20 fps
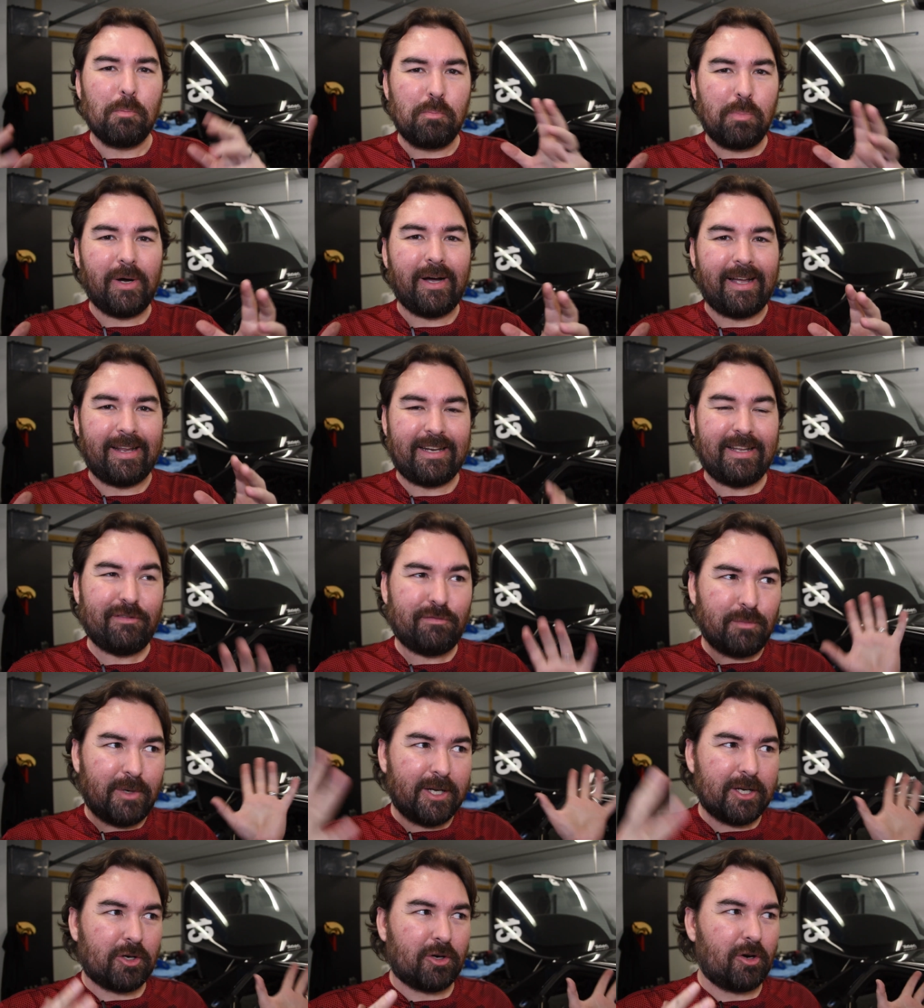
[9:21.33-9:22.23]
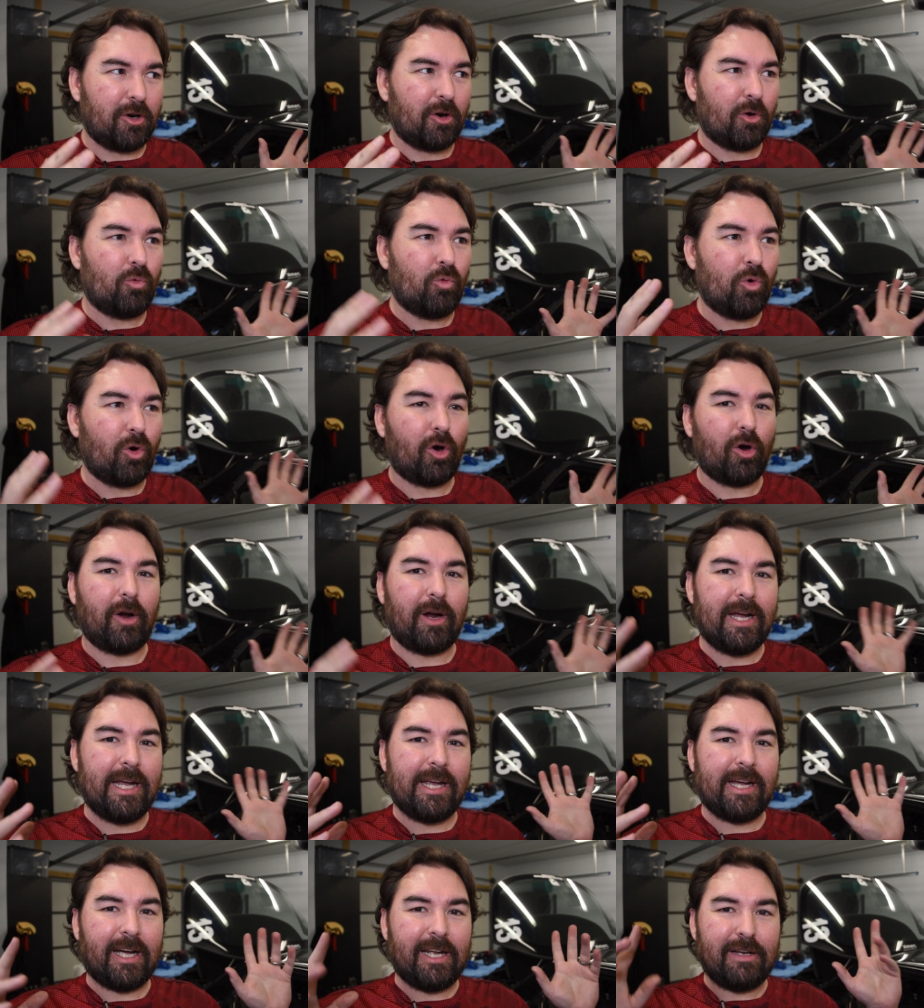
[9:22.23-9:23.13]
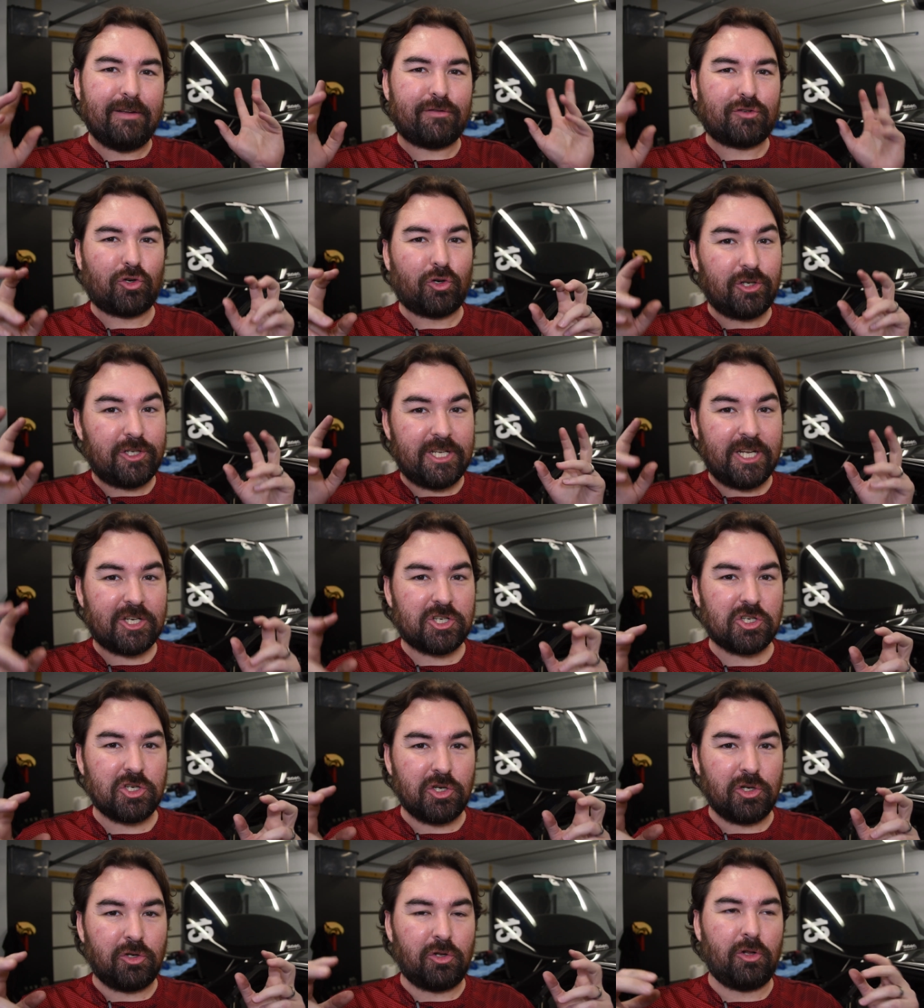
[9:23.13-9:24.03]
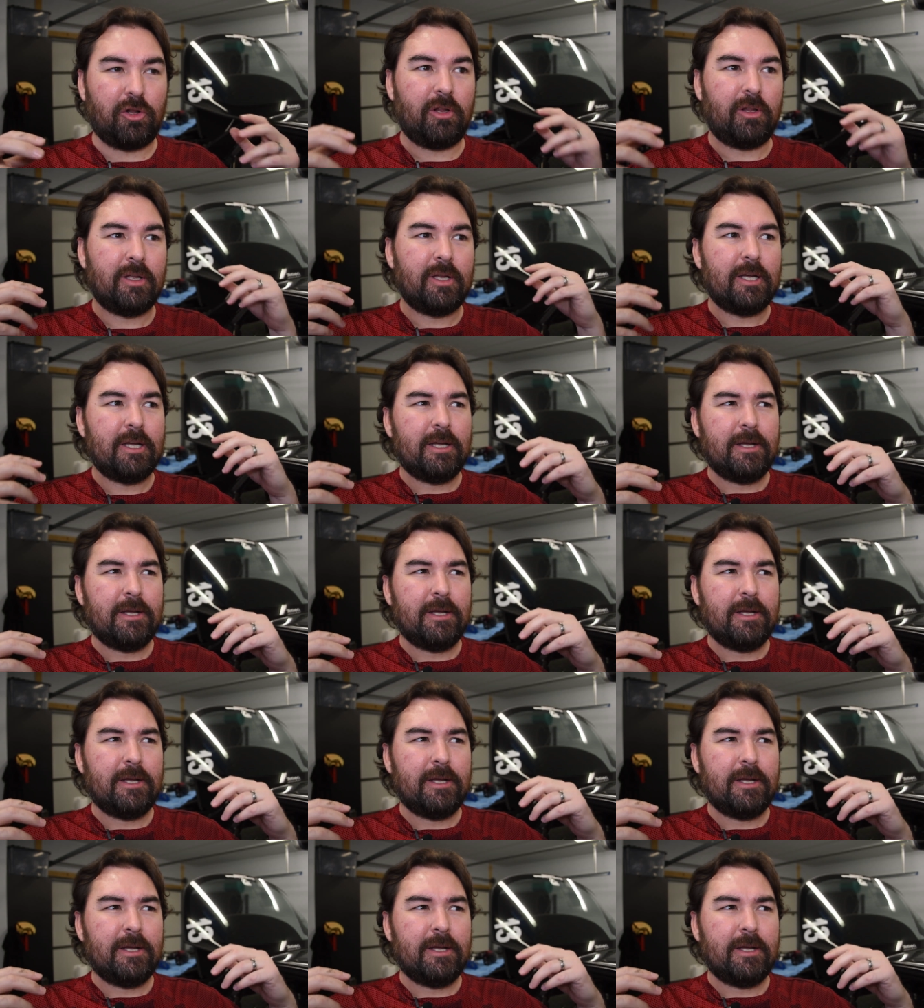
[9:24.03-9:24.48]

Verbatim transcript: but if my car were a kind of traditional